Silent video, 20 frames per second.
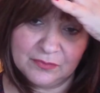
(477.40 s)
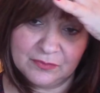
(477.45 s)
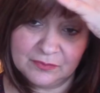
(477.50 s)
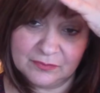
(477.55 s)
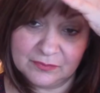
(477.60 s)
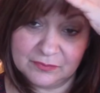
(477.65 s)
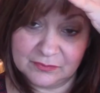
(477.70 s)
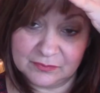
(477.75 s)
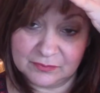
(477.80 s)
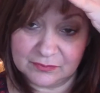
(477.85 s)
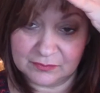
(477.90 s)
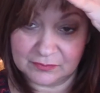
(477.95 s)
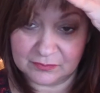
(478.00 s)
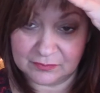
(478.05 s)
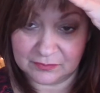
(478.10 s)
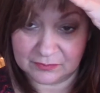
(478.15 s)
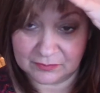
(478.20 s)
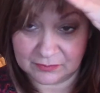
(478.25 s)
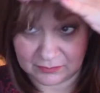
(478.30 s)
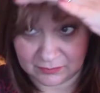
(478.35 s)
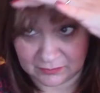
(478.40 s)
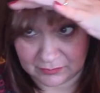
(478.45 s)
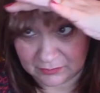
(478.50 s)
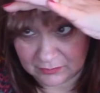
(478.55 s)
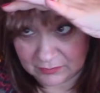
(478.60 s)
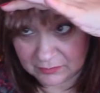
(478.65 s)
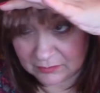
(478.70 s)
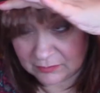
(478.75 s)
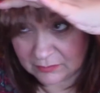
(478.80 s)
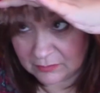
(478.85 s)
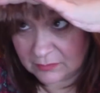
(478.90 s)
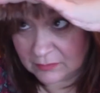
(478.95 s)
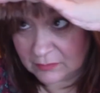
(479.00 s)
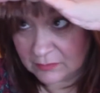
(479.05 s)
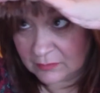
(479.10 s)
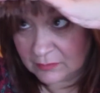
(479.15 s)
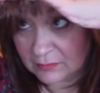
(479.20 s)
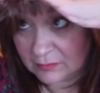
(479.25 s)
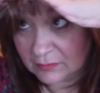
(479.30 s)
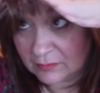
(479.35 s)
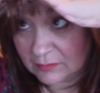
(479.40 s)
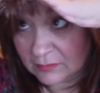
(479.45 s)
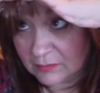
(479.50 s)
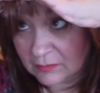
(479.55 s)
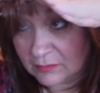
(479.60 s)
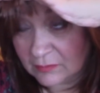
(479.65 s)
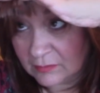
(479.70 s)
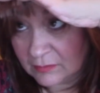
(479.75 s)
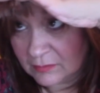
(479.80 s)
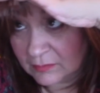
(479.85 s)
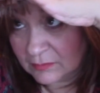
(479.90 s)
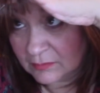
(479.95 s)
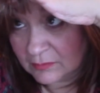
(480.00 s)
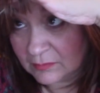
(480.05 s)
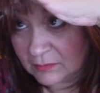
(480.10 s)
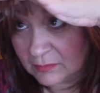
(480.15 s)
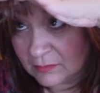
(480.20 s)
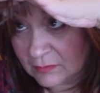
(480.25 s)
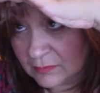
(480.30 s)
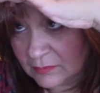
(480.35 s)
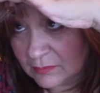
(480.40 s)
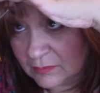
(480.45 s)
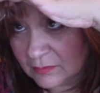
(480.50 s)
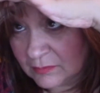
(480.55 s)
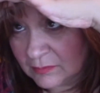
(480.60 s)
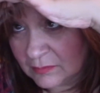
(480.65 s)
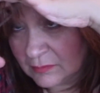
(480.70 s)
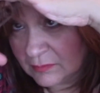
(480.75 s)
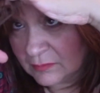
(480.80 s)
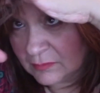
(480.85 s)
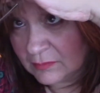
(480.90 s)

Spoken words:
No one is speaking in this clip.